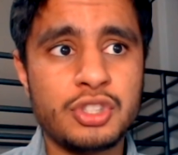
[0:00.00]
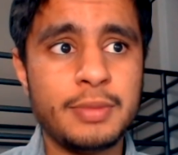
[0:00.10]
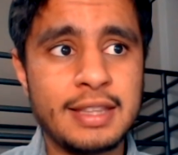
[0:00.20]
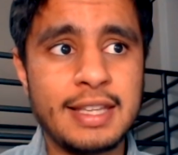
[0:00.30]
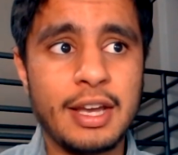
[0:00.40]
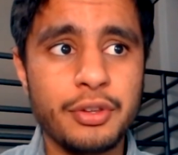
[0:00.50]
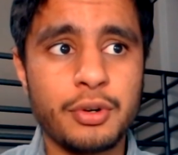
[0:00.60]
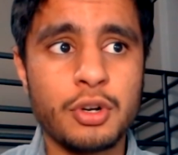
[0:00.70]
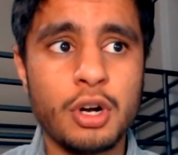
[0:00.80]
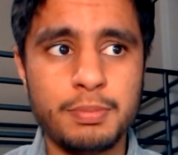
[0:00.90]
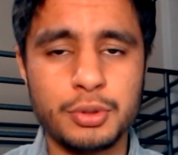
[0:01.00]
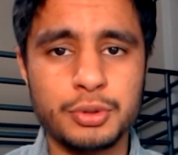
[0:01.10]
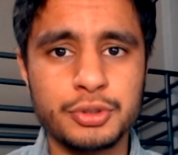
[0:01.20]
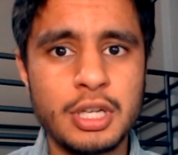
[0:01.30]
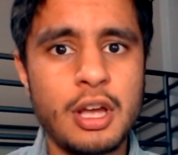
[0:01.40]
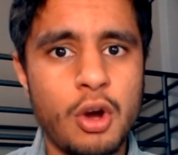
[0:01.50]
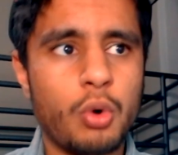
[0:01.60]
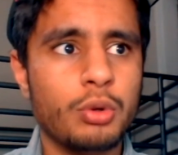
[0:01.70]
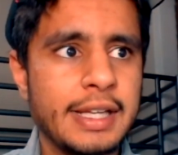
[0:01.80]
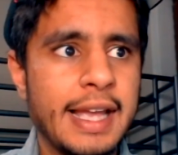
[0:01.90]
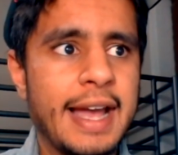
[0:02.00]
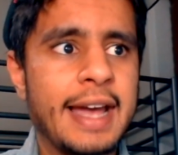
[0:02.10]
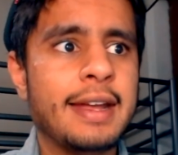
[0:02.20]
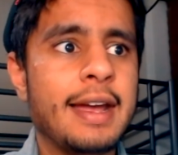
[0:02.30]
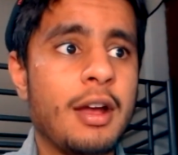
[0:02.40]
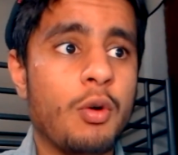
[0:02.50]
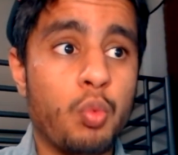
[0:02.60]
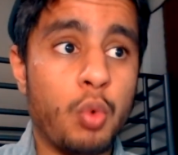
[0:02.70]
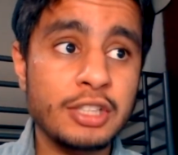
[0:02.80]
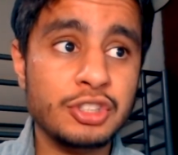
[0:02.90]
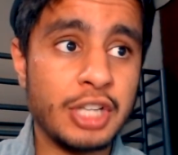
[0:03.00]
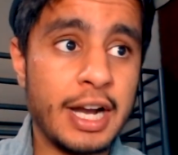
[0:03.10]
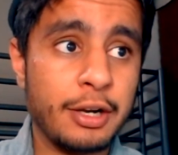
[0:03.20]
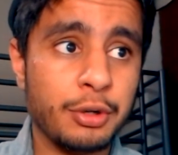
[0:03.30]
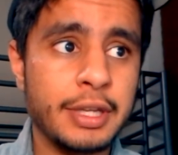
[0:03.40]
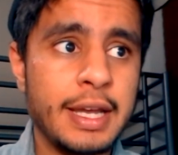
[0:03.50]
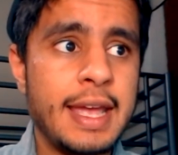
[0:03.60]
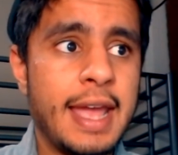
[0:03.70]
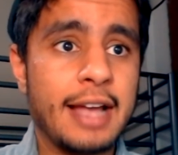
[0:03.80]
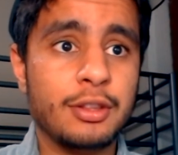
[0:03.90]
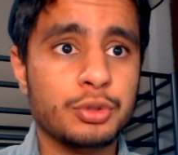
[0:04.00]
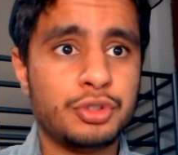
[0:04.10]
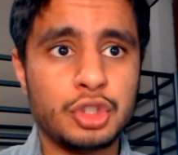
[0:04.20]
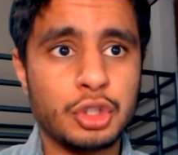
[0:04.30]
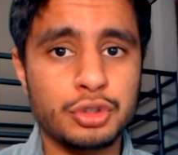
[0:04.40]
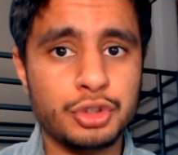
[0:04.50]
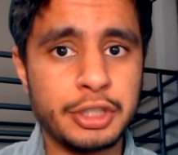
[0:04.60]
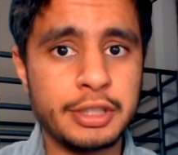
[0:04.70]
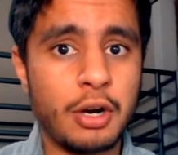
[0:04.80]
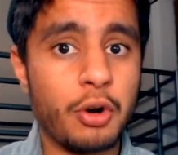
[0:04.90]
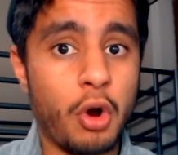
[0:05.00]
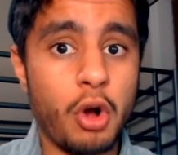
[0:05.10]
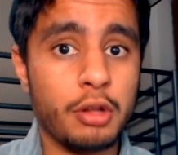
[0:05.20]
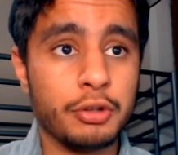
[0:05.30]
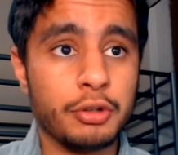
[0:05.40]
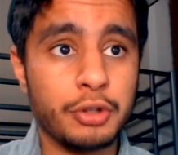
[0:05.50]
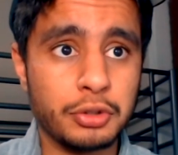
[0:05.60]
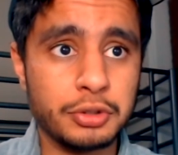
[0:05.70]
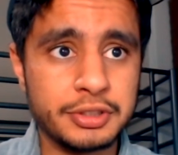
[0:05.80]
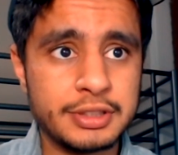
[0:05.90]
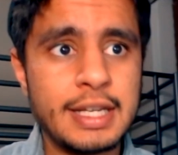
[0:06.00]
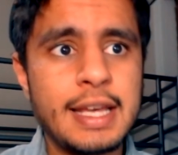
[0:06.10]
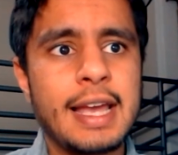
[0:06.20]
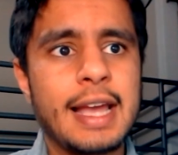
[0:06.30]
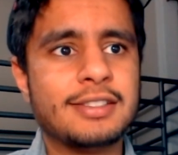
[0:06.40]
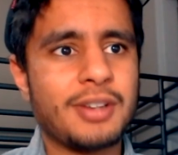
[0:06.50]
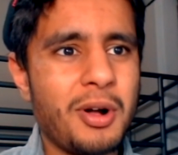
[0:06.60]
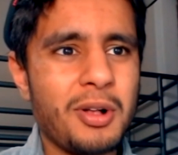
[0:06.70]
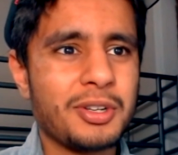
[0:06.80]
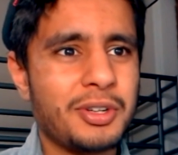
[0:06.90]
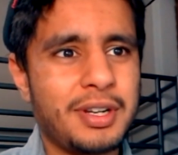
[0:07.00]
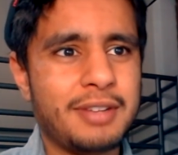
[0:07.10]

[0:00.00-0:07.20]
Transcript: that the other couples only had 1 child, and those children are all girls. It's all good if